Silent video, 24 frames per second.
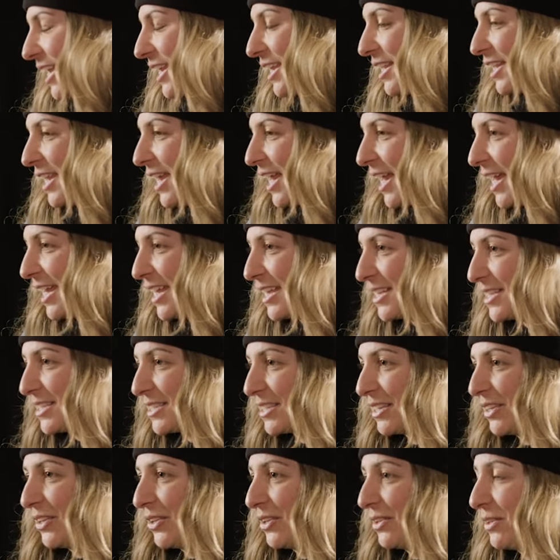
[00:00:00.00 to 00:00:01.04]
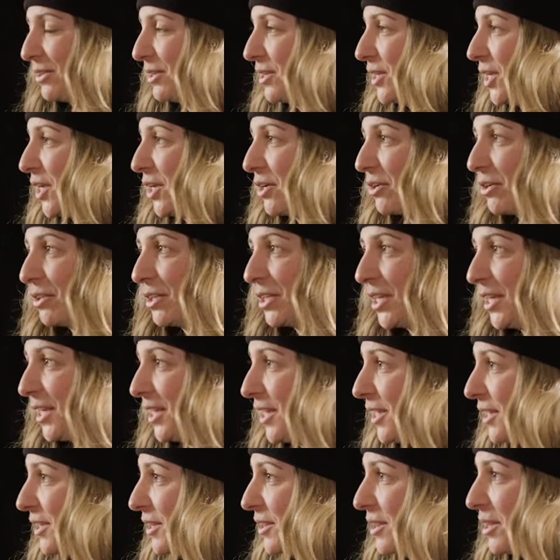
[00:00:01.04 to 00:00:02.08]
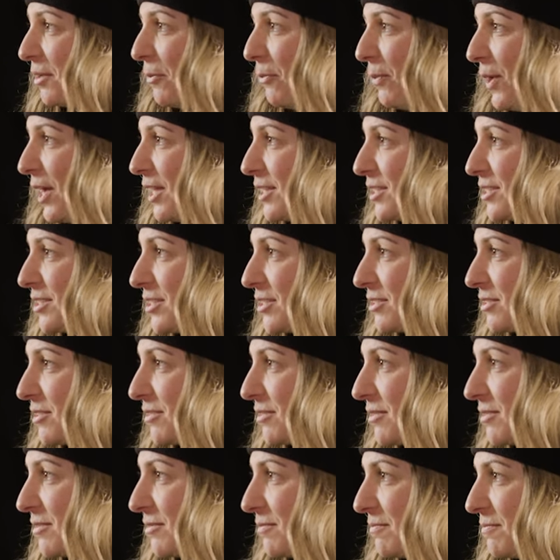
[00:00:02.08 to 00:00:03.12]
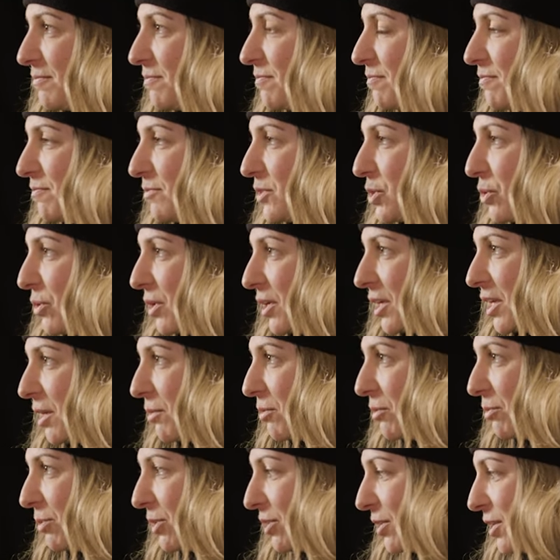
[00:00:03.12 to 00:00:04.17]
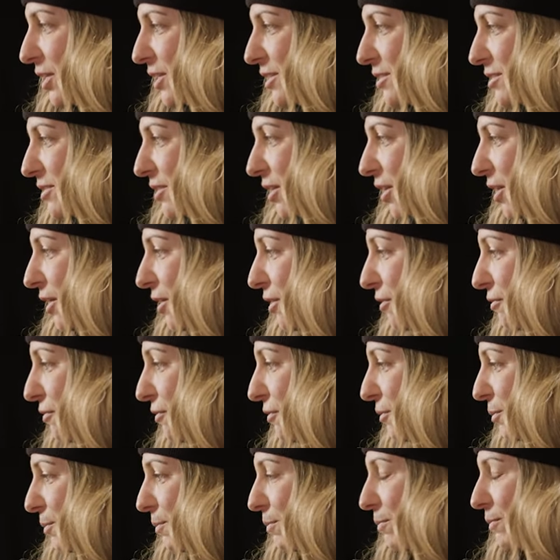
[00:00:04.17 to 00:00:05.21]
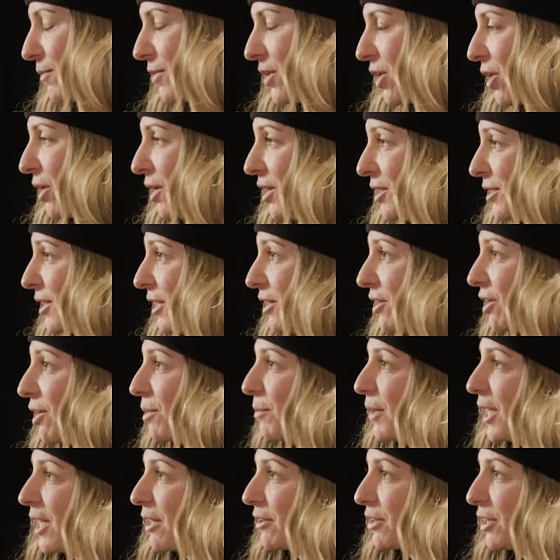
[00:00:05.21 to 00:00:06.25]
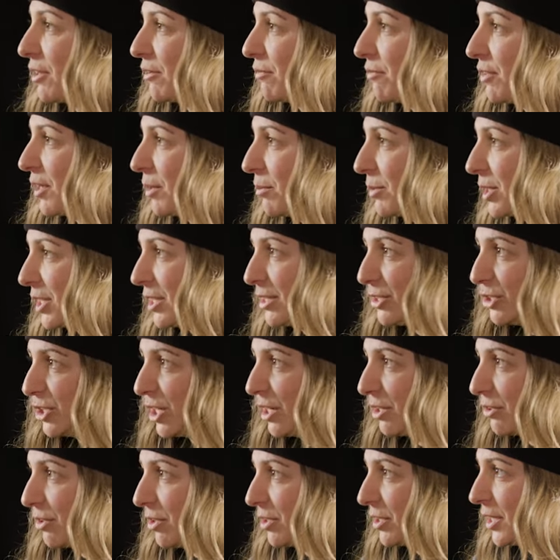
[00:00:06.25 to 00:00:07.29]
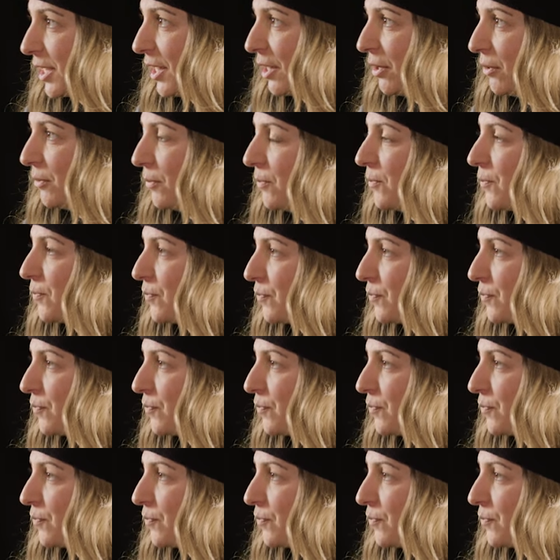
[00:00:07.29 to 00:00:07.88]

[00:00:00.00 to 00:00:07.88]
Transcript: it has literally the best touring capabilities of, I think, our Backland family in general now.